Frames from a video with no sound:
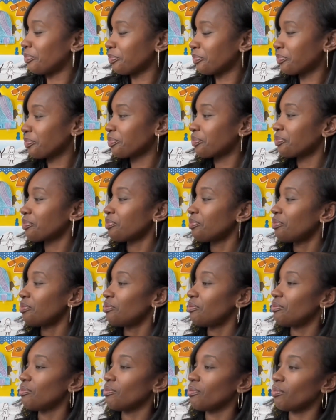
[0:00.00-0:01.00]

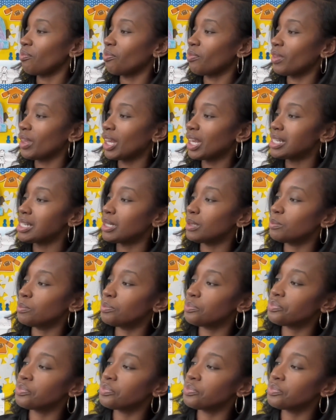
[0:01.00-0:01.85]
[no speech]